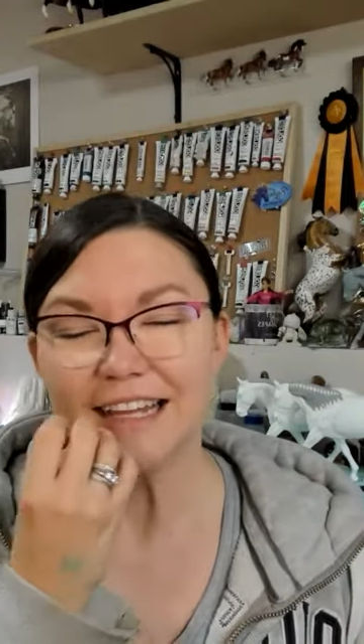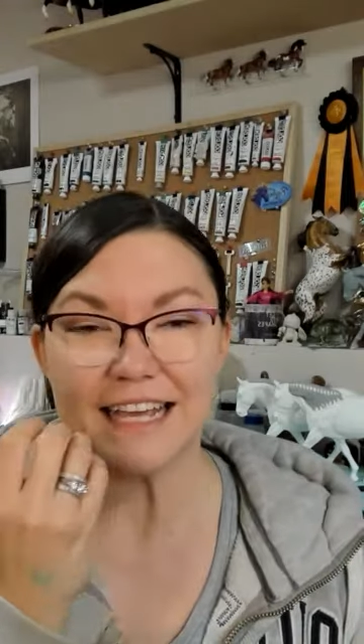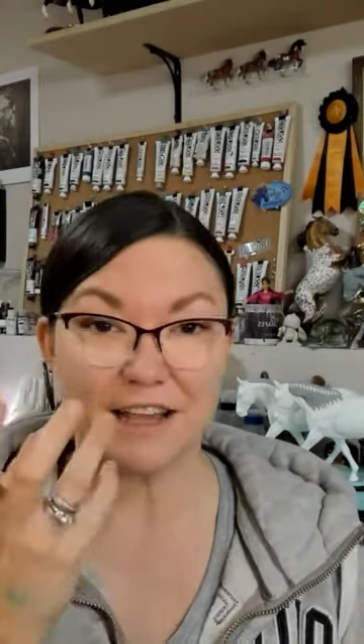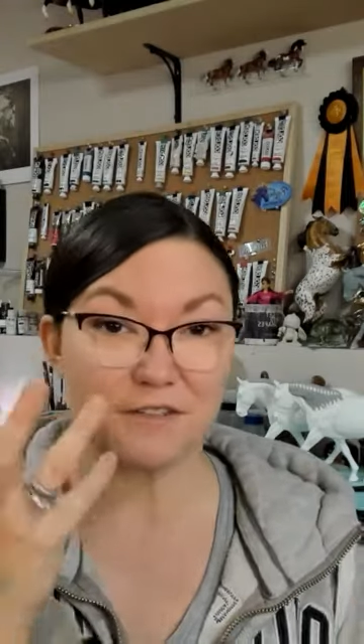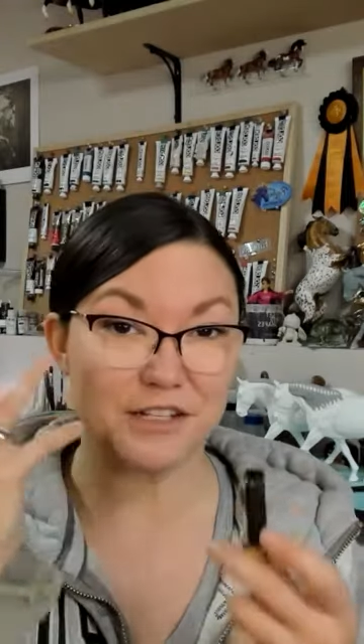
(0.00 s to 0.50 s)

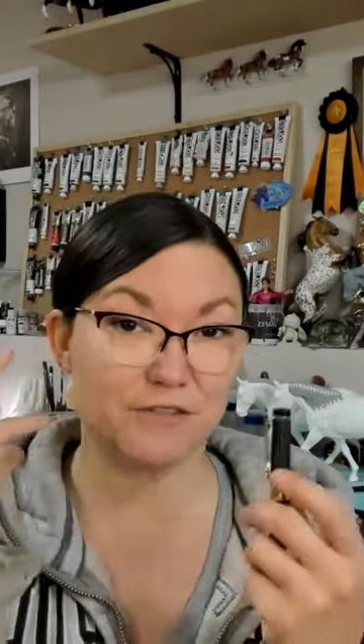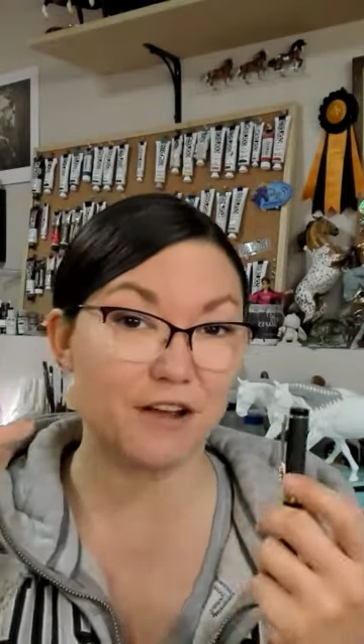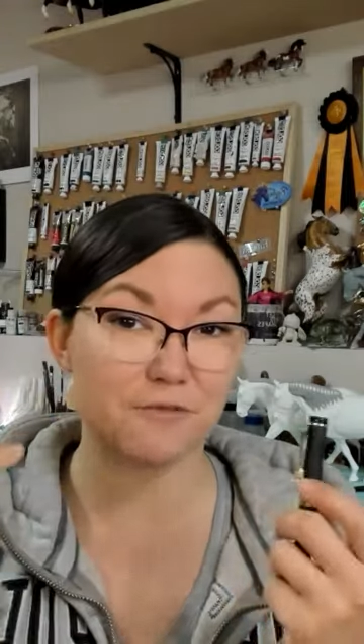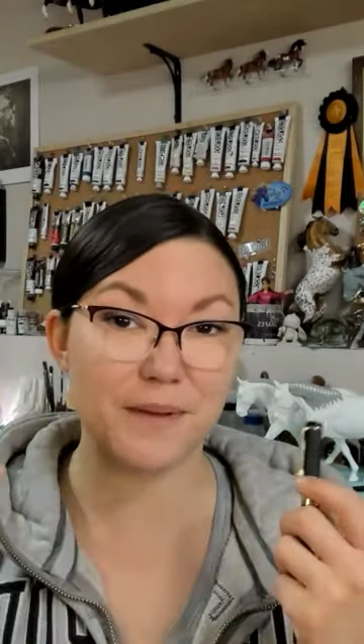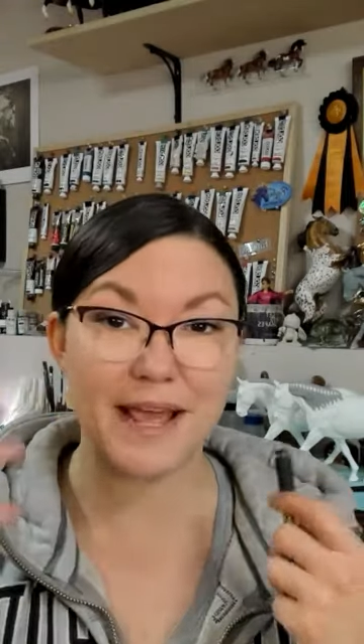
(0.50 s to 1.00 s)
like if it's
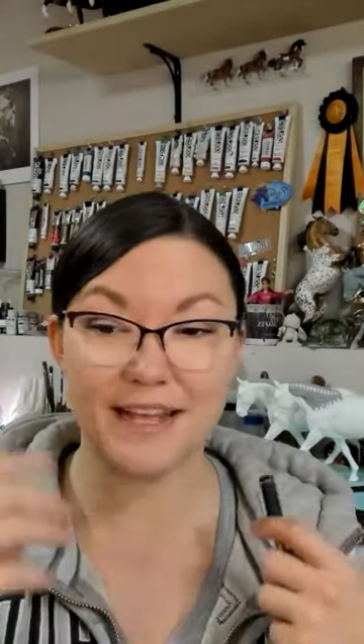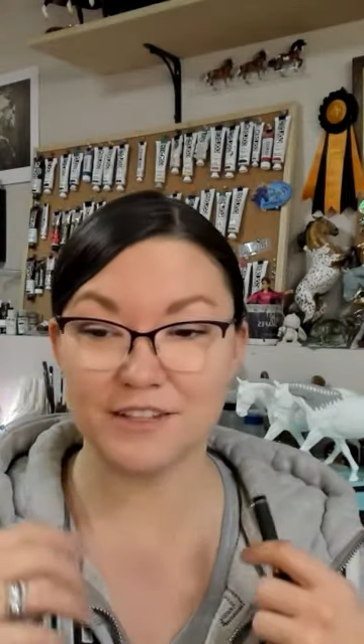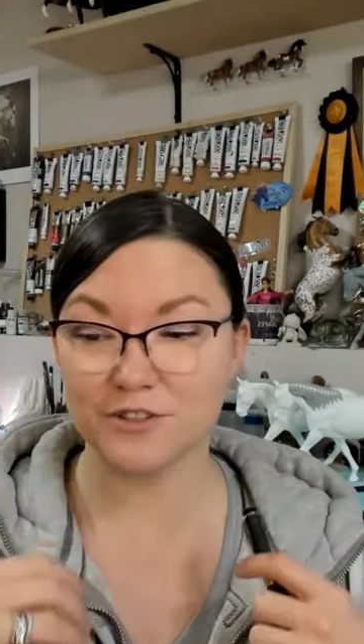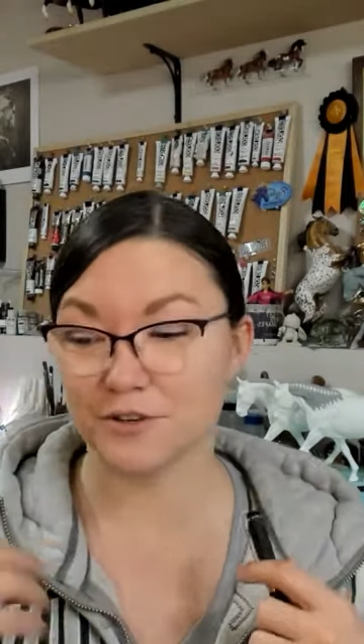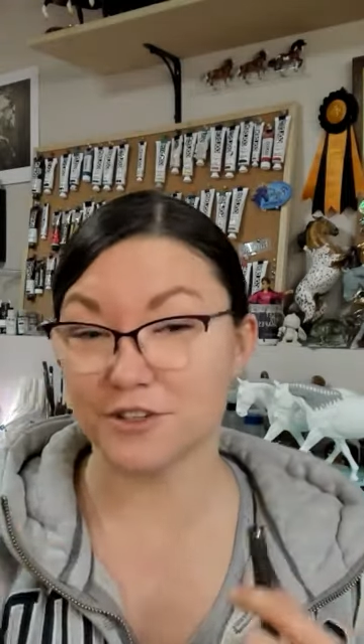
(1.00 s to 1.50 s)
fountain
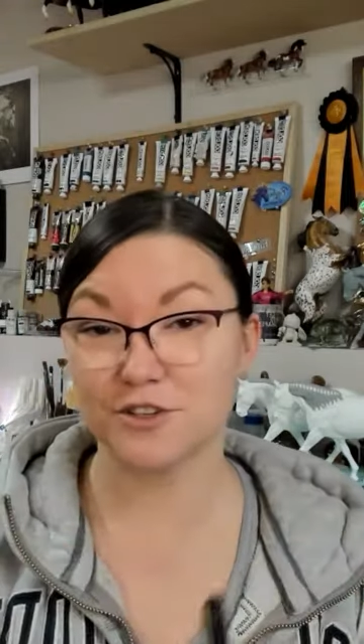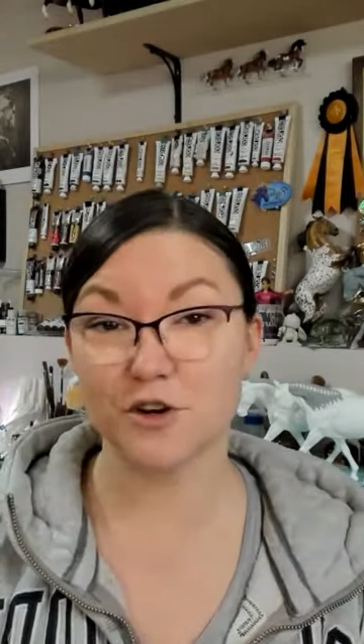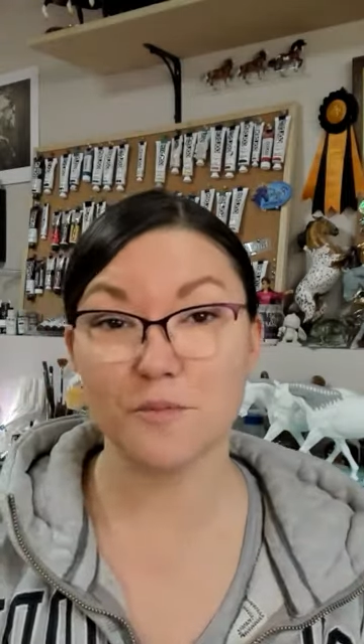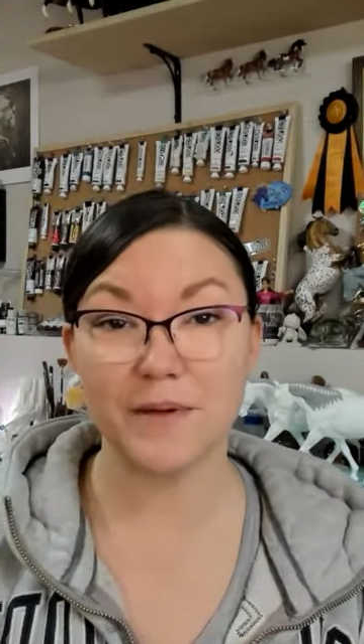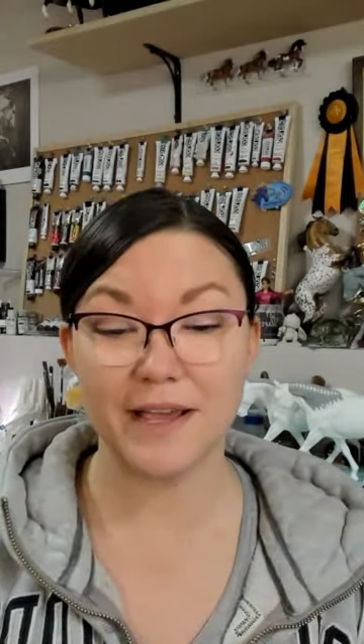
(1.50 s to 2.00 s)
pens or it's
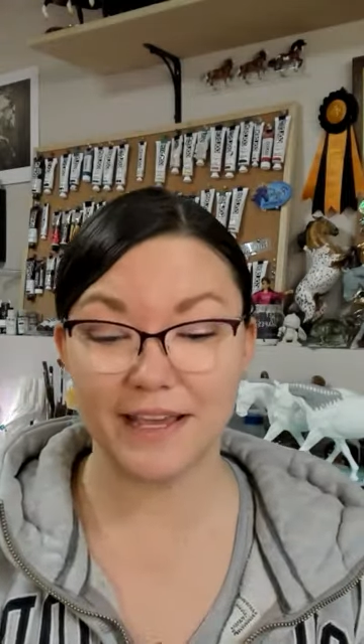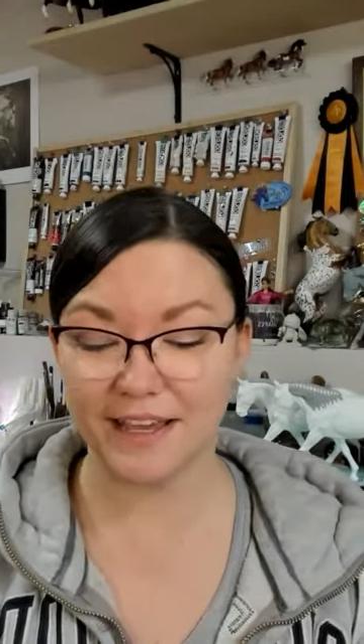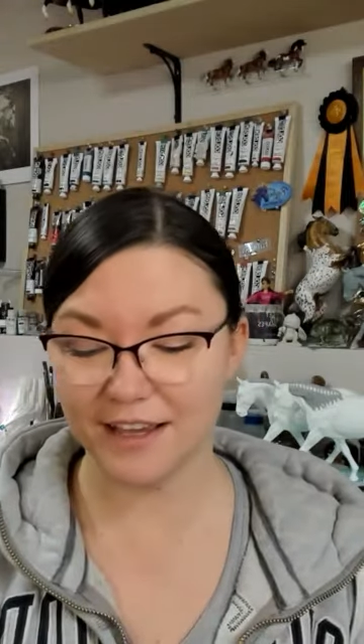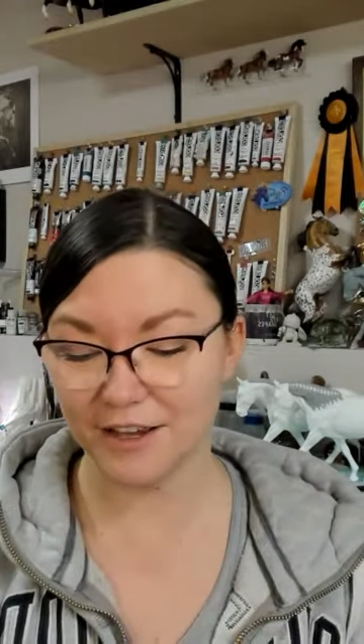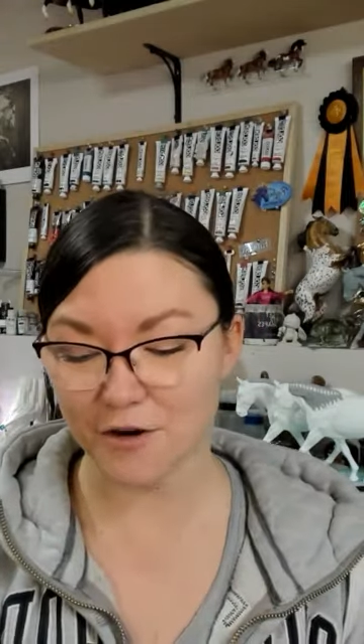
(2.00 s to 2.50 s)
soap
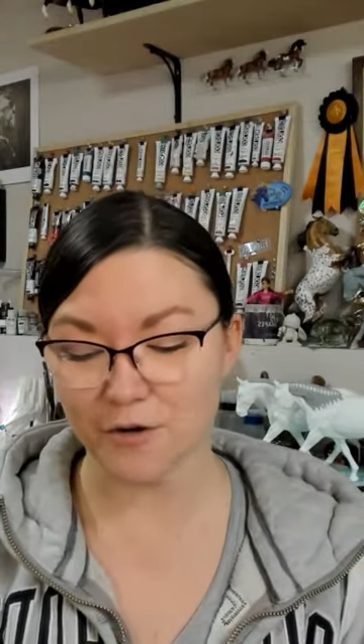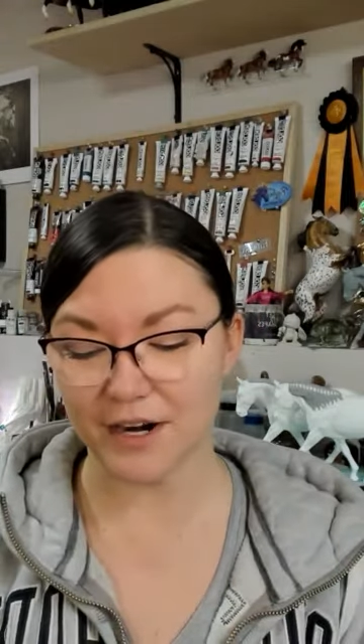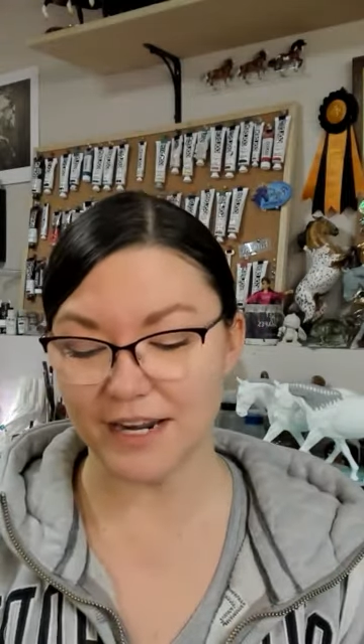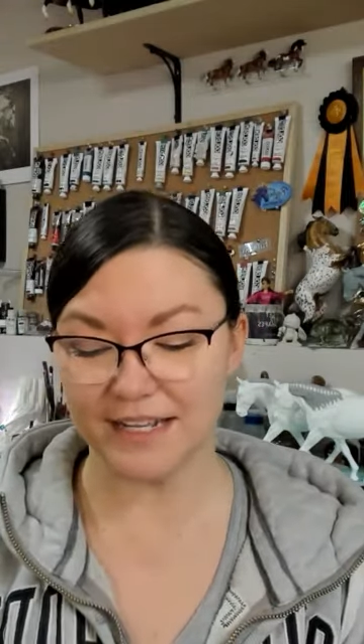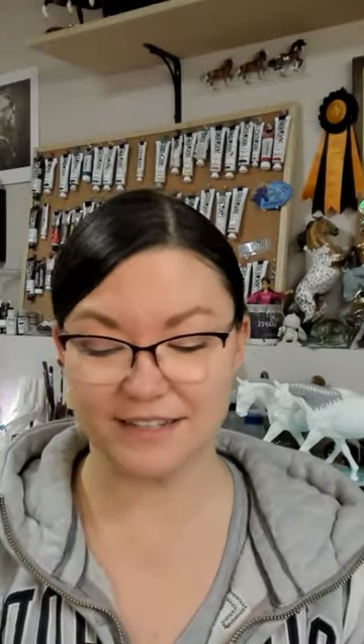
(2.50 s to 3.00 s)
making or
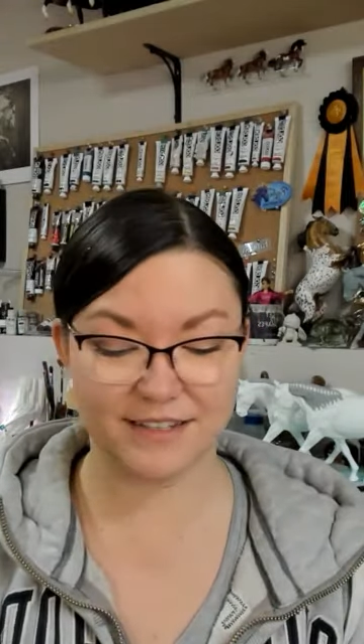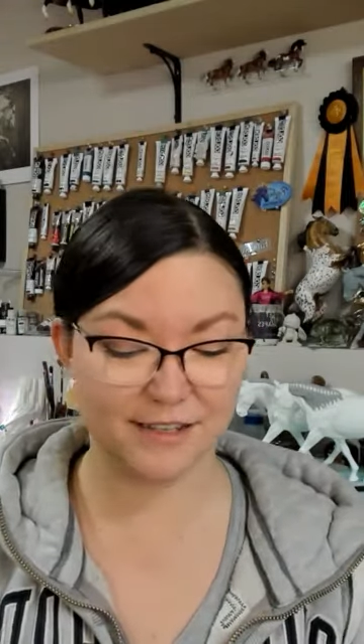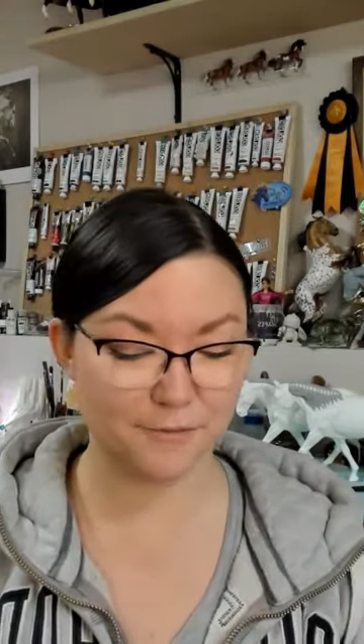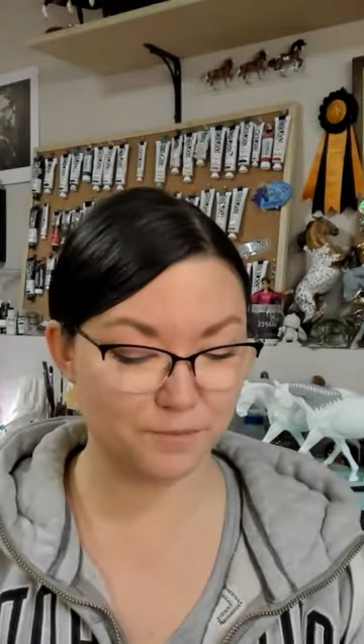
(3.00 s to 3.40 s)
it's